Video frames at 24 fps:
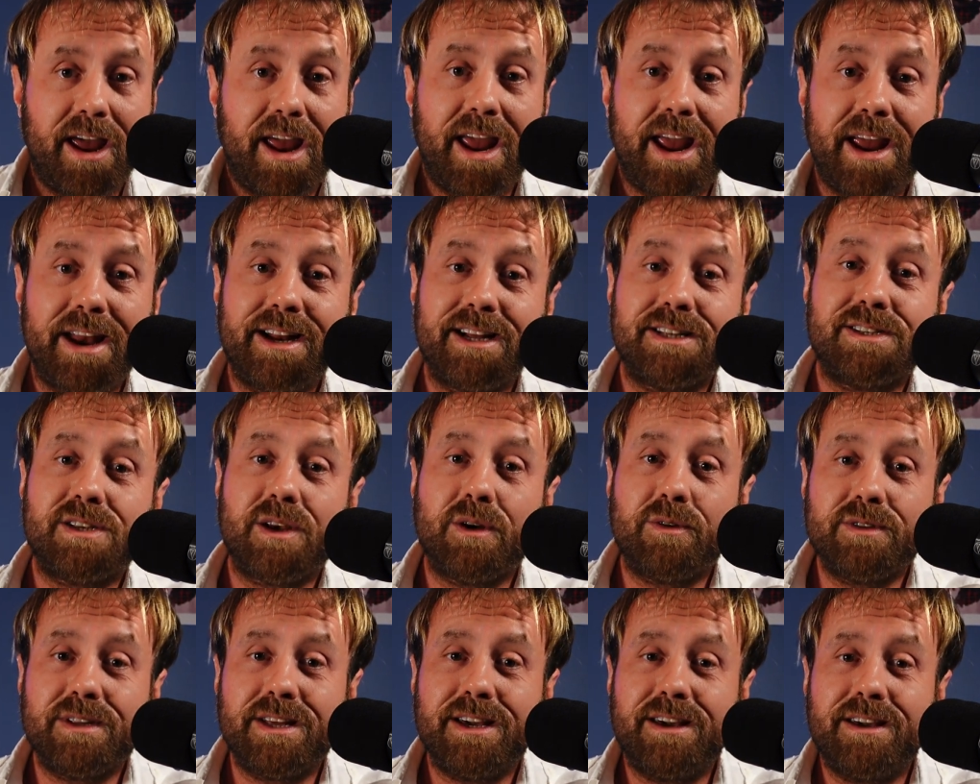and it's
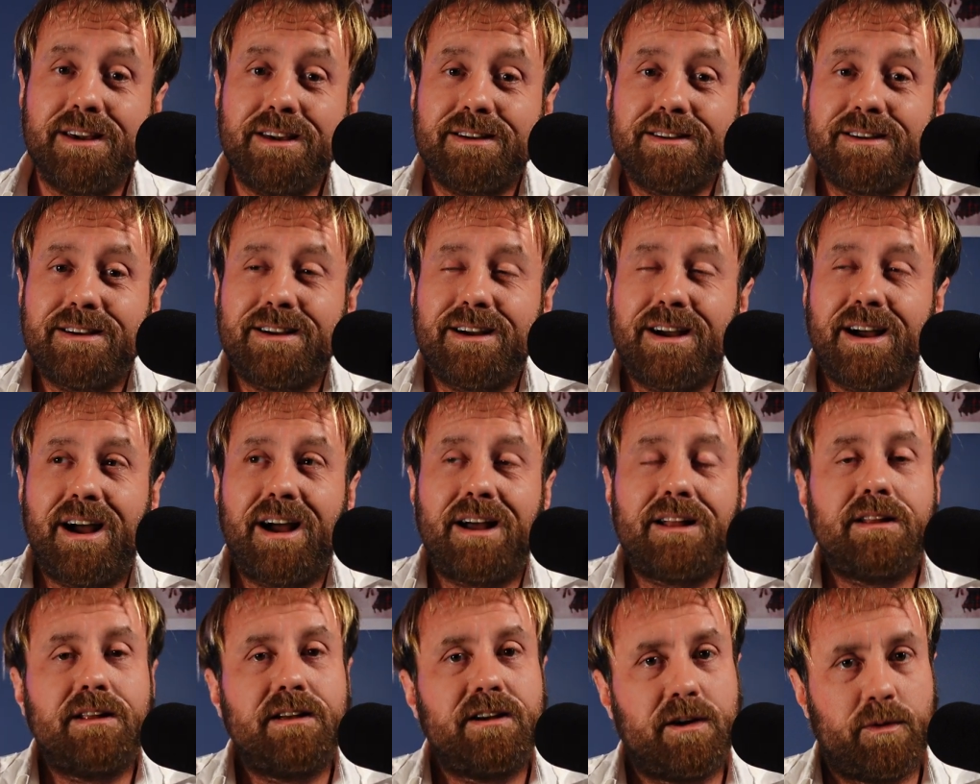only a
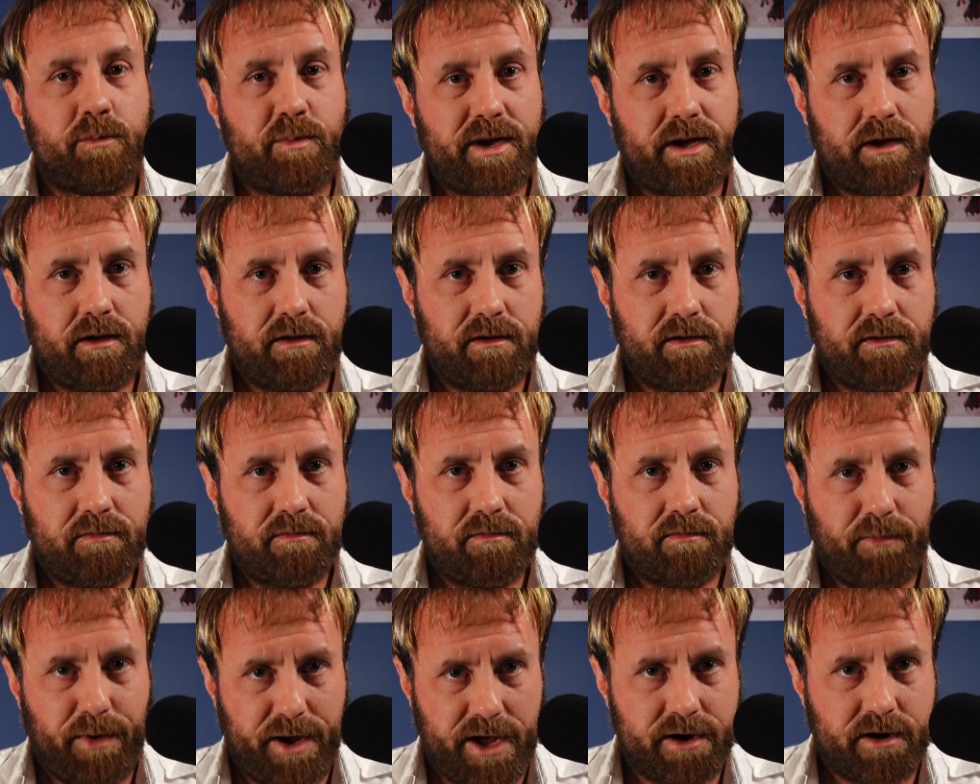little bit
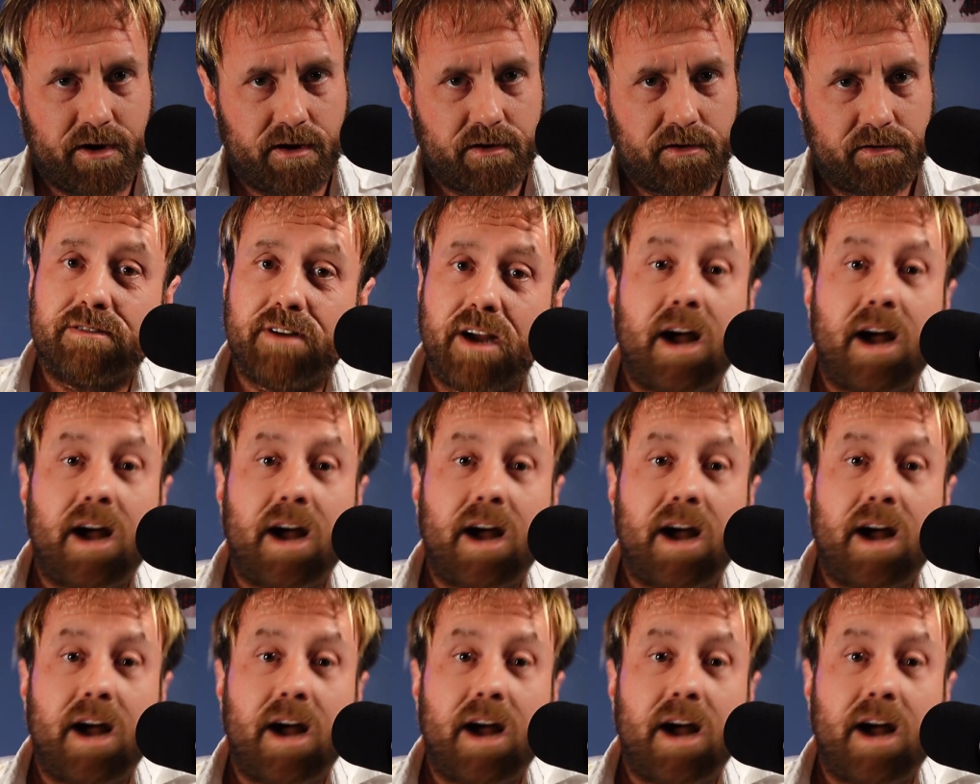better.